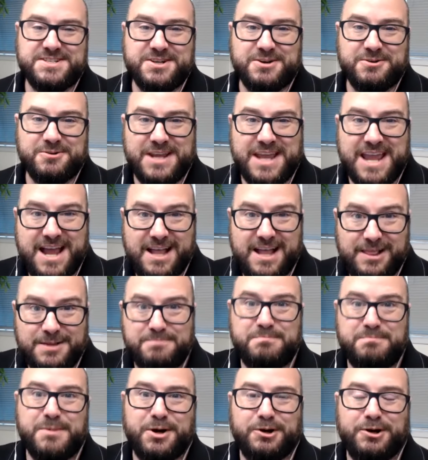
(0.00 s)
So
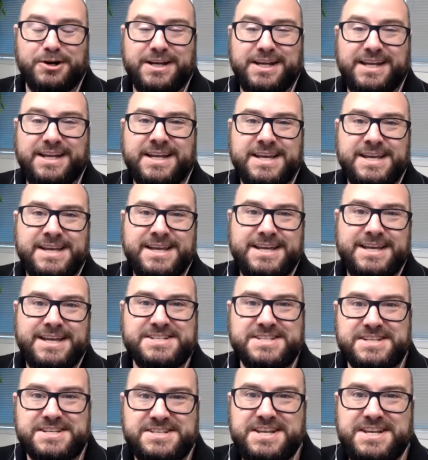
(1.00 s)
Callum Murray
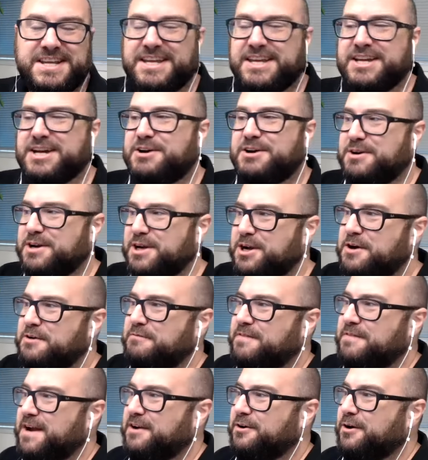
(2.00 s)
is the CEO and
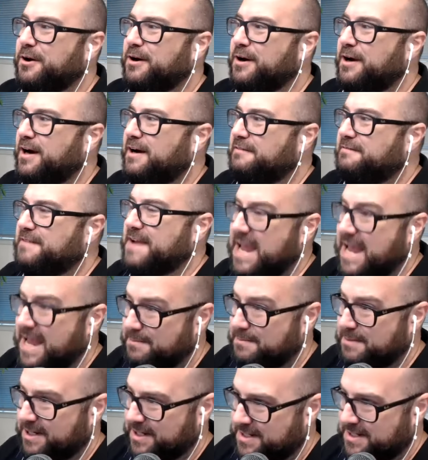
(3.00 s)
co-founder of
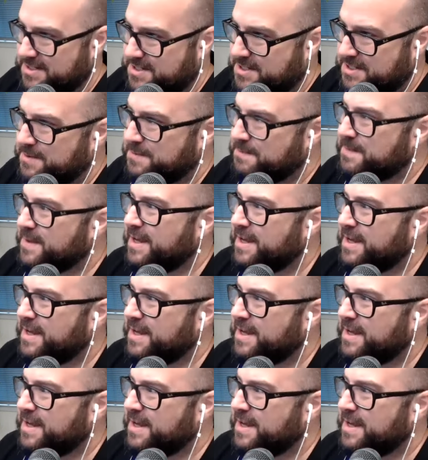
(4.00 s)
Amiqus,